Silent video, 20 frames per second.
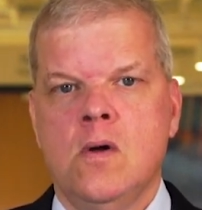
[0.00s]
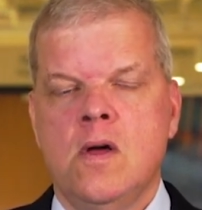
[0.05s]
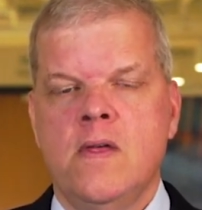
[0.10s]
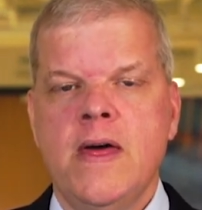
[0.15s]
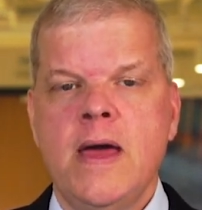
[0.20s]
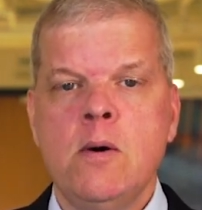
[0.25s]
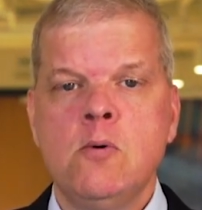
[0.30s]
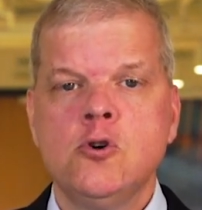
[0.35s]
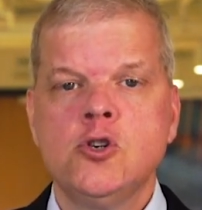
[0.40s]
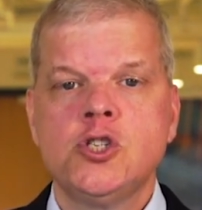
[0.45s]

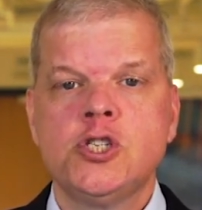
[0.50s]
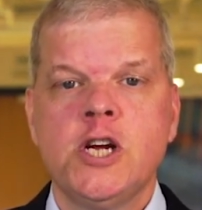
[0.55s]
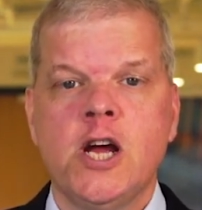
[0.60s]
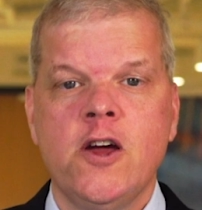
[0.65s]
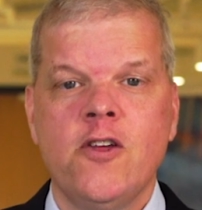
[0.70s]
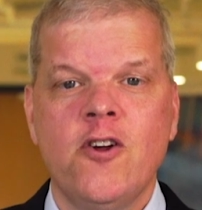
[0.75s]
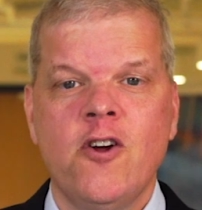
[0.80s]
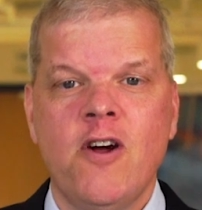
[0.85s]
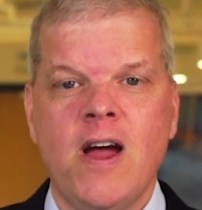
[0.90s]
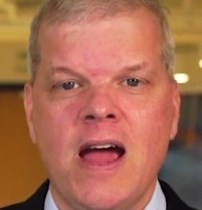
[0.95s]
They will
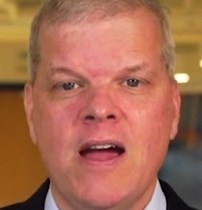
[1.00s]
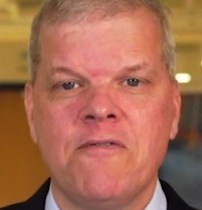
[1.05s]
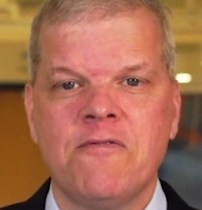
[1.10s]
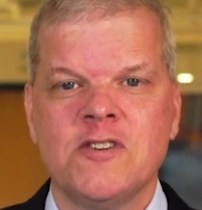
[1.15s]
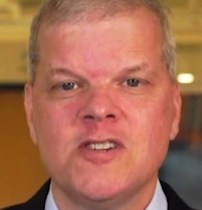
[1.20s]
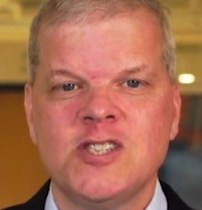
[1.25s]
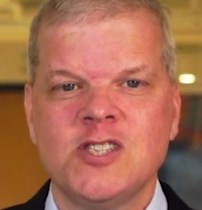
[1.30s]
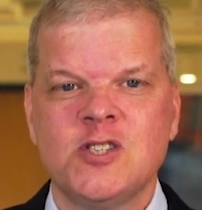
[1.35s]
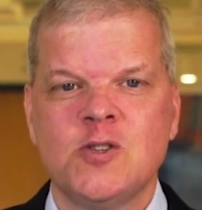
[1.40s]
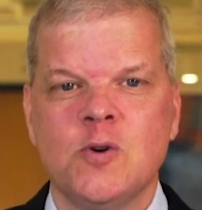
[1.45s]
share their
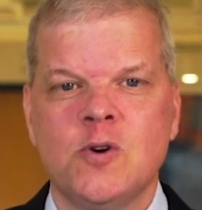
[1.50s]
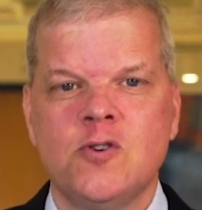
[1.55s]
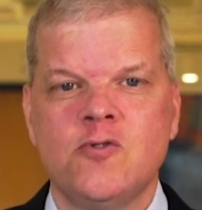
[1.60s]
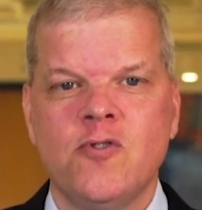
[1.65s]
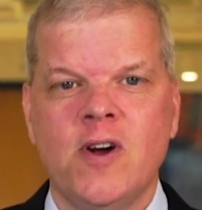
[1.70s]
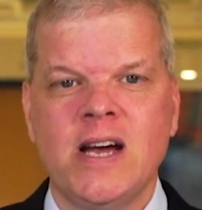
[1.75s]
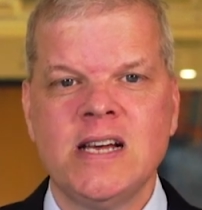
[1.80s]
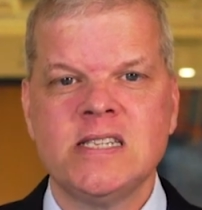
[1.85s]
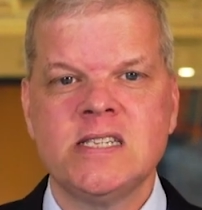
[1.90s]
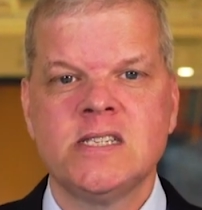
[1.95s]
efforts to
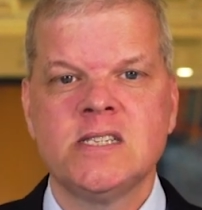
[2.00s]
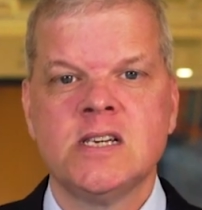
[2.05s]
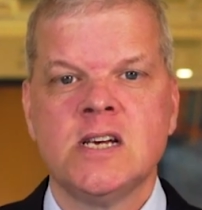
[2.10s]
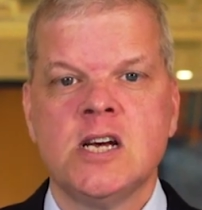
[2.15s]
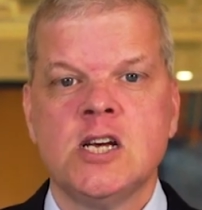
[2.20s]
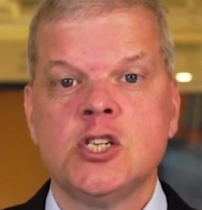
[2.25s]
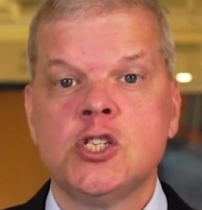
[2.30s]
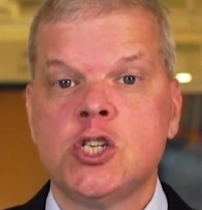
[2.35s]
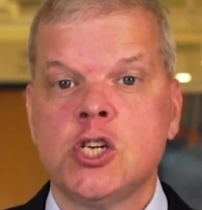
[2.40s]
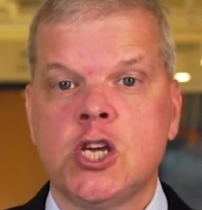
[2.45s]
address
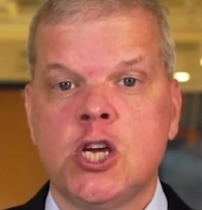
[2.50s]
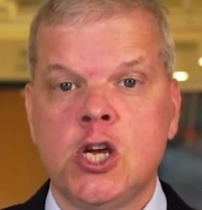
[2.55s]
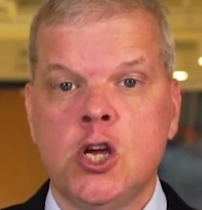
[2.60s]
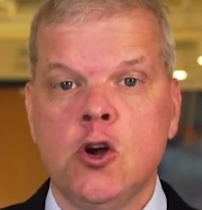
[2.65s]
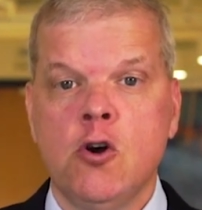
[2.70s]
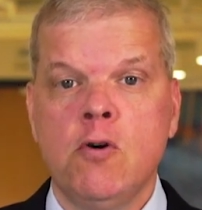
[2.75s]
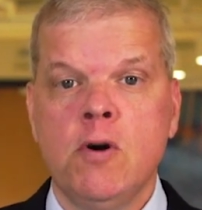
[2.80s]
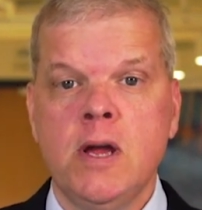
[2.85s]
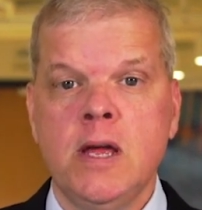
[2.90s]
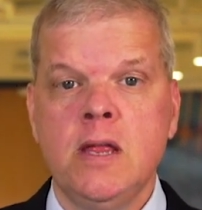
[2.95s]

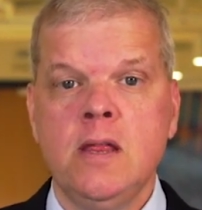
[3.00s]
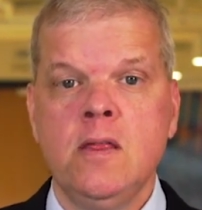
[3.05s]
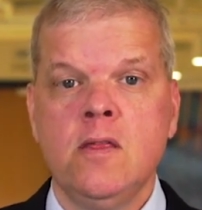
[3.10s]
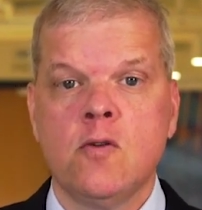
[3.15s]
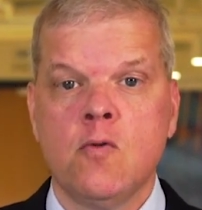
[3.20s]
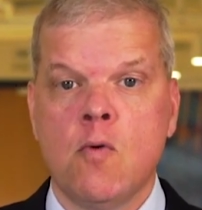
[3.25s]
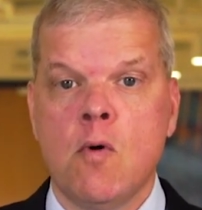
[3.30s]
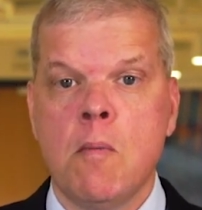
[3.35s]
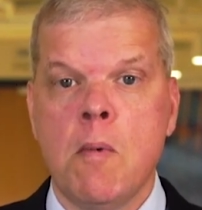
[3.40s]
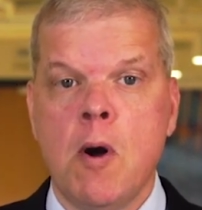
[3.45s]
securing
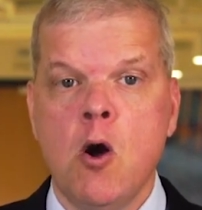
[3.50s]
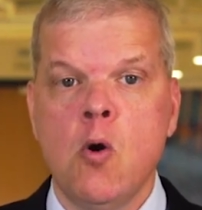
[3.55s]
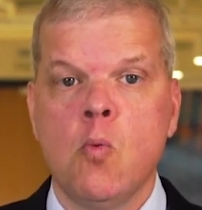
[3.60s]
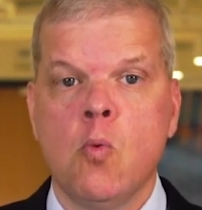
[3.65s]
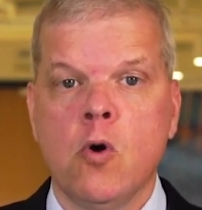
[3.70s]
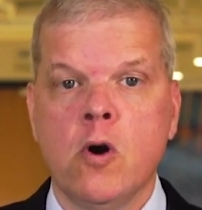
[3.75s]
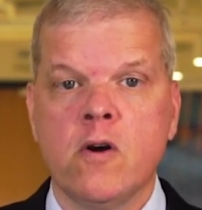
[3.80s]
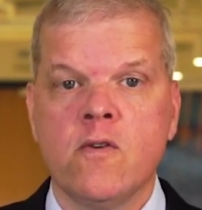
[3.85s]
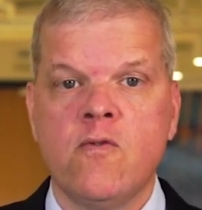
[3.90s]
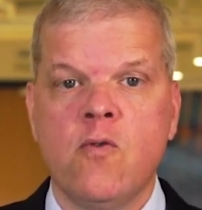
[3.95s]
the remote
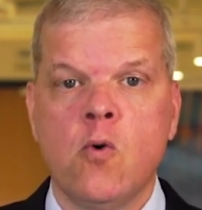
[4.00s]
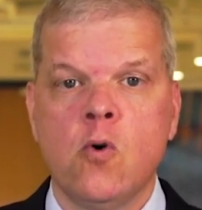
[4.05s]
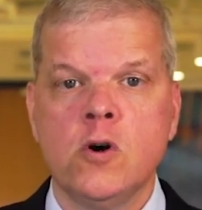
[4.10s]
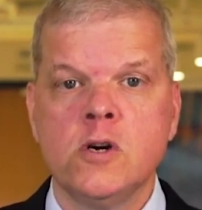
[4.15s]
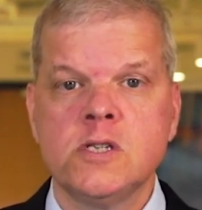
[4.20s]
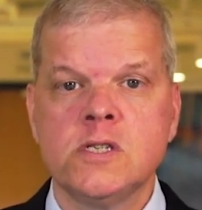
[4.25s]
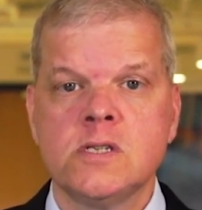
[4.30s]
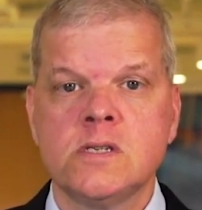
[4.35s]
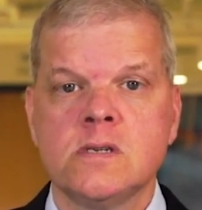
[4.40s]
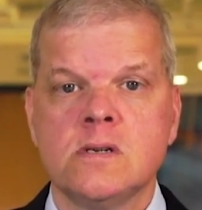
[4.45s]

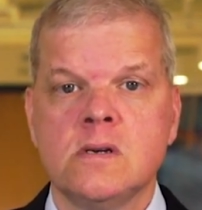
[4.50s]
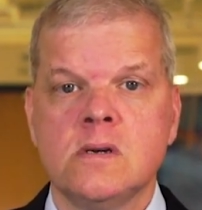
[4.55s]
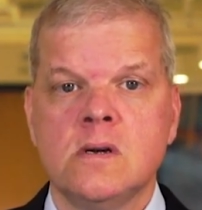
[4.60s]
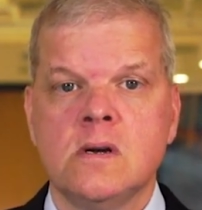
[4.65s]
workforce